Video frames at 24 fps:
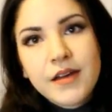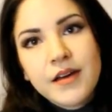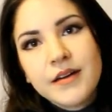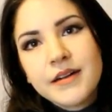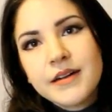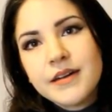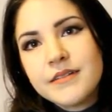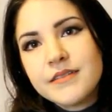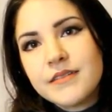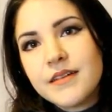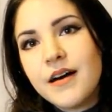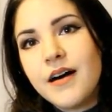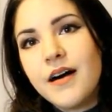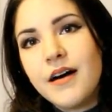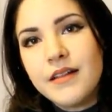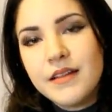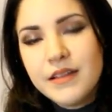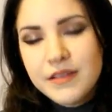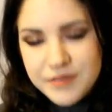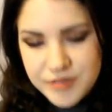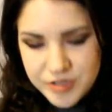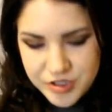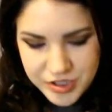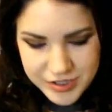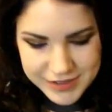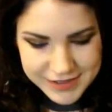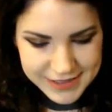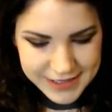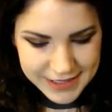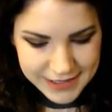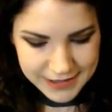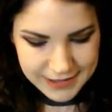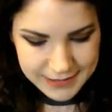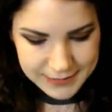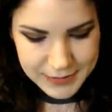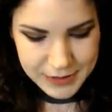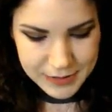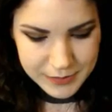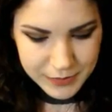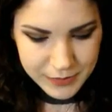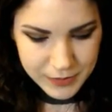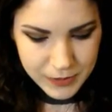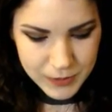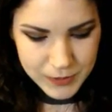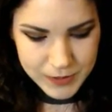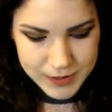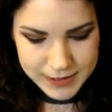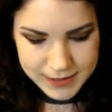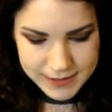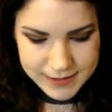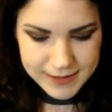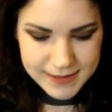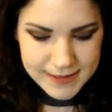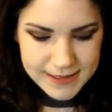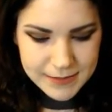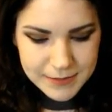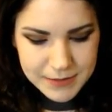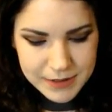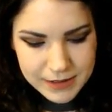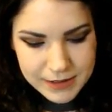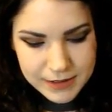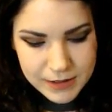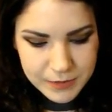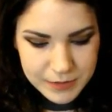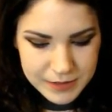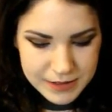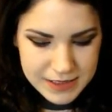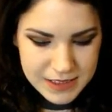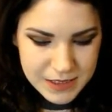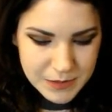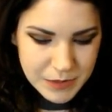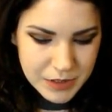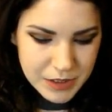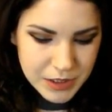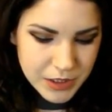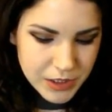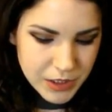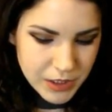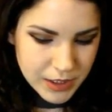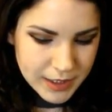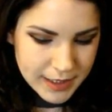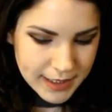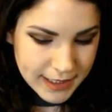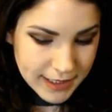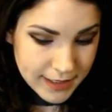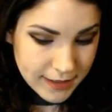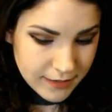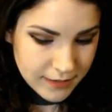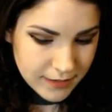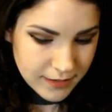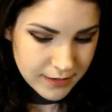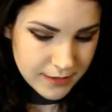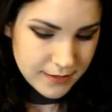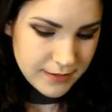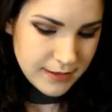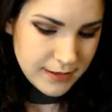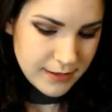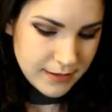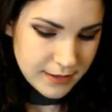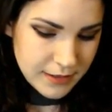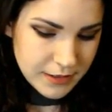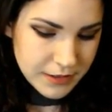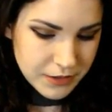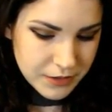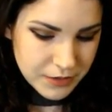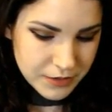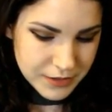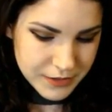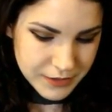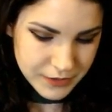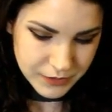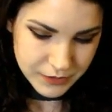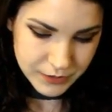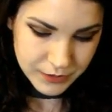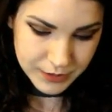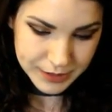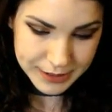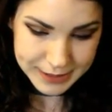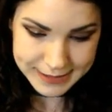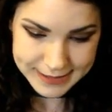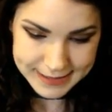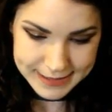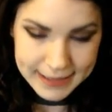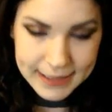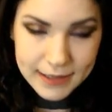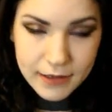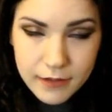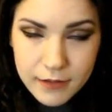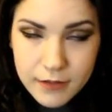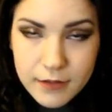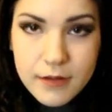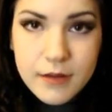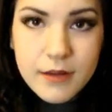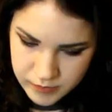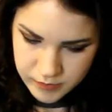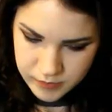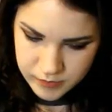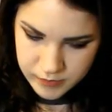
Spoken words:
Cut out the olives just like the pepperonis, except a little bit smaller, and then another circle inside.